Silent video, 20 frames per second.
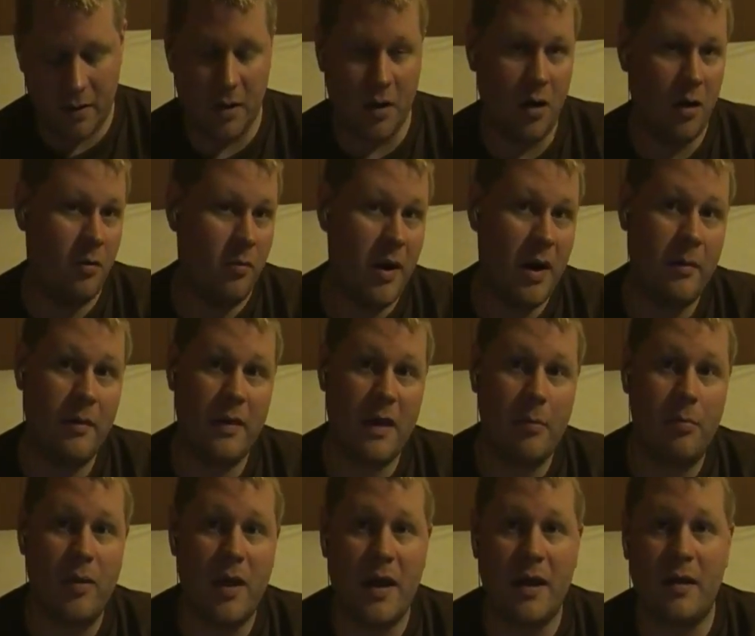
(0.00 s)
You know, maybe
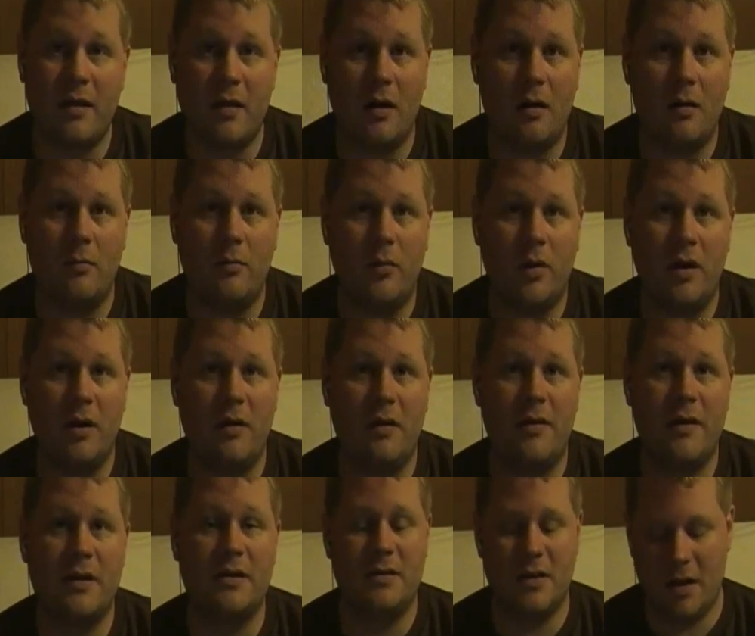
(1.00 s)
they played. Um, one of the
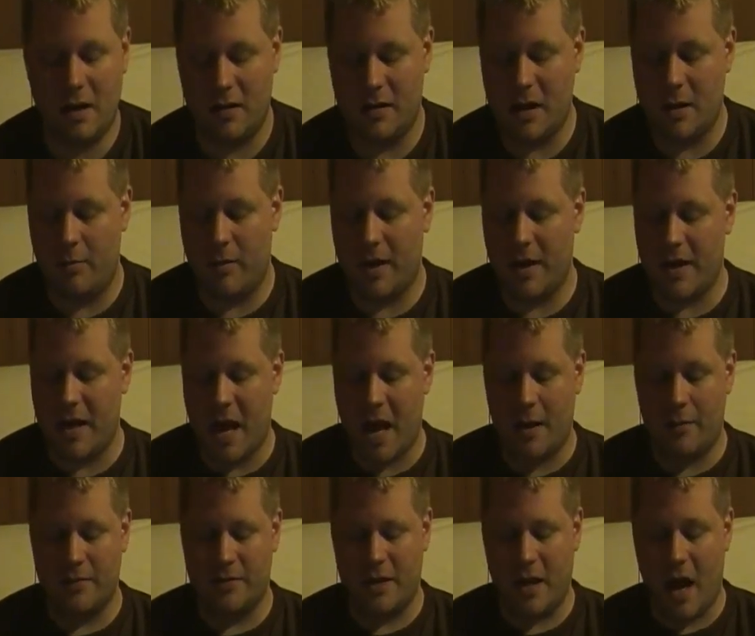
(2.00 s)
things they did, they played
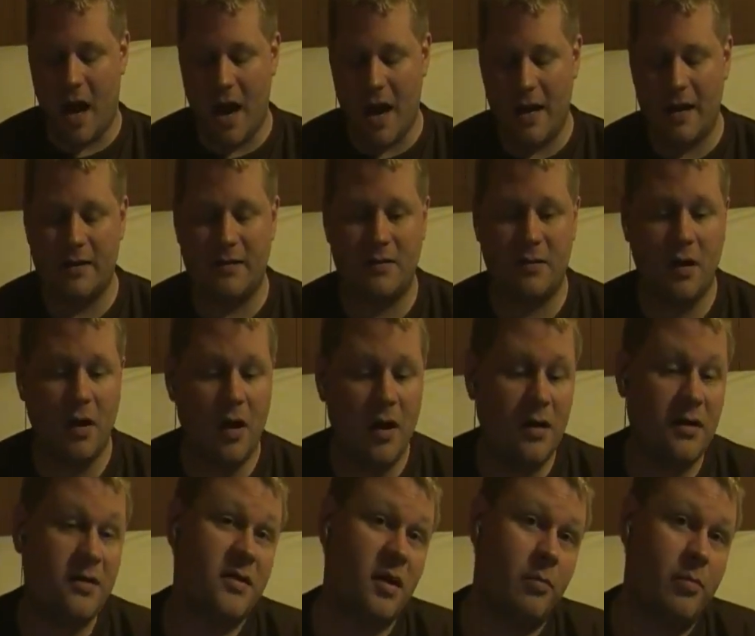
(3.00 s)
games of the ice.
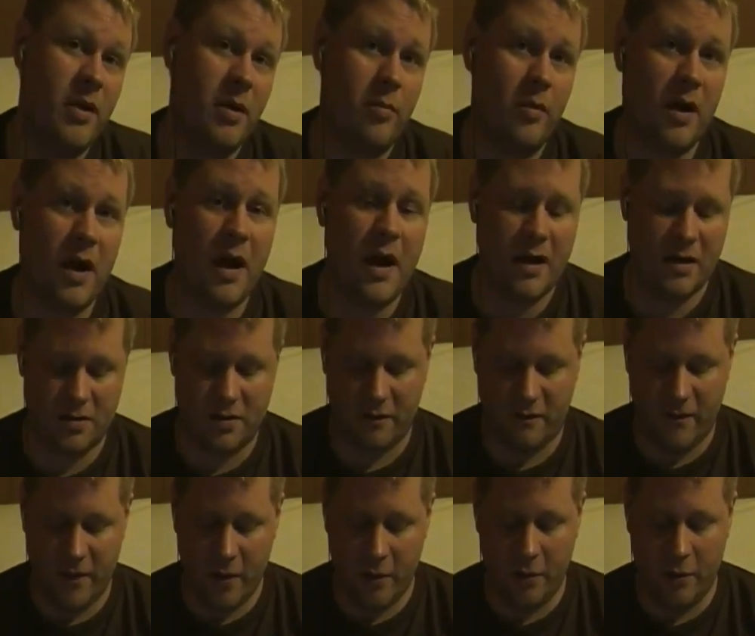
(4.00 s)
Some people got extra
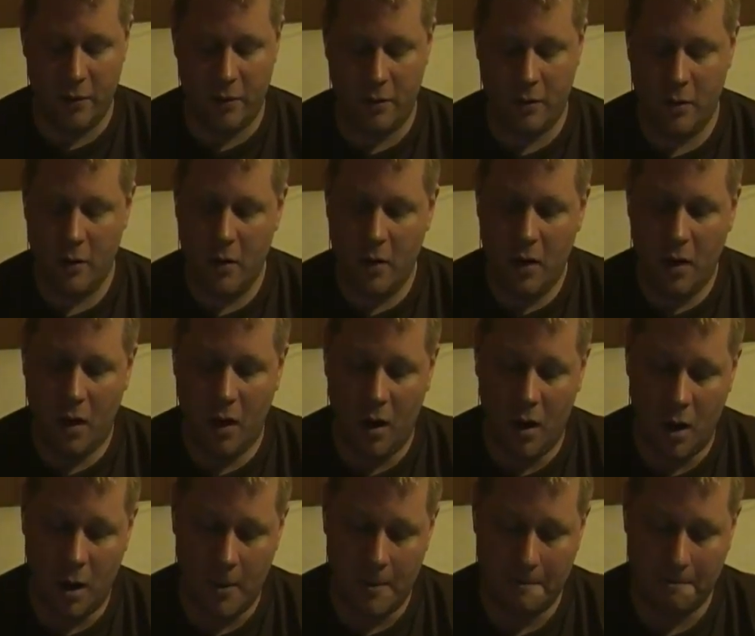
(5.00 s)
food.
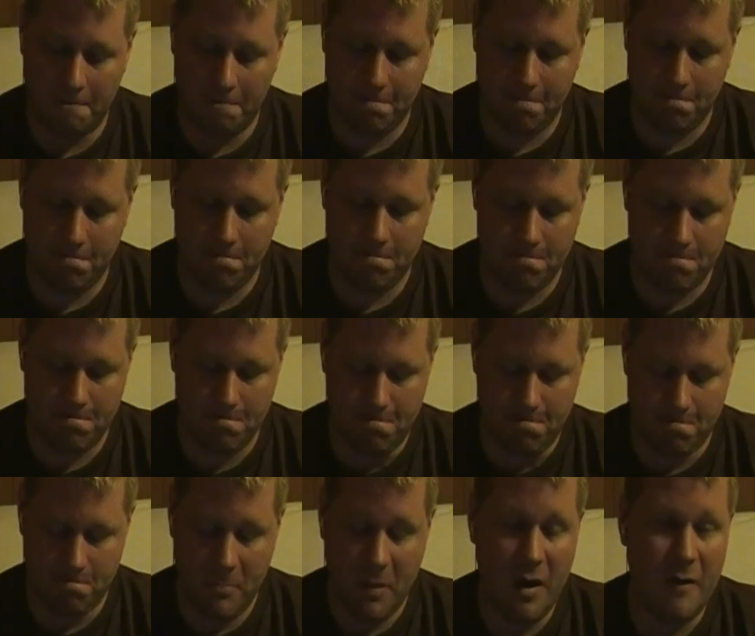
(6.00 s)
Um,
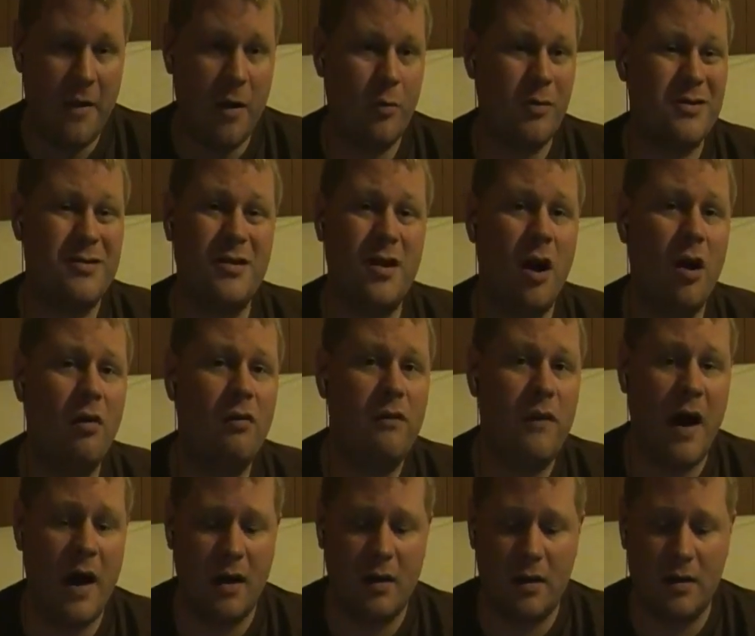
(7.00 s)
there was no
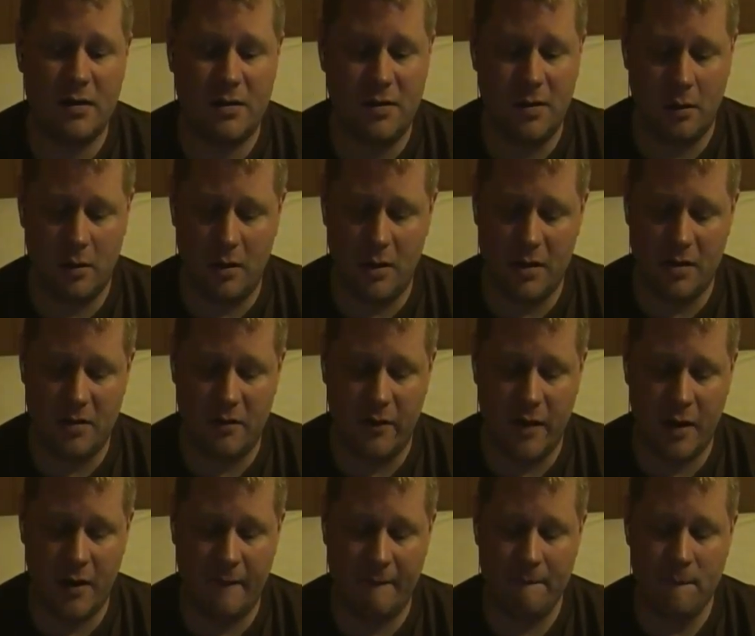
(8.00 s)
violence during this
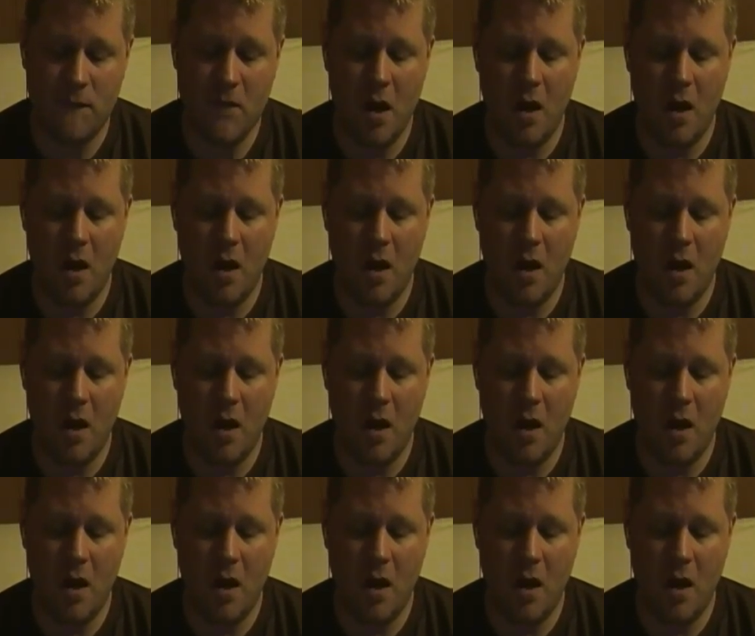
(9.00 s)
event.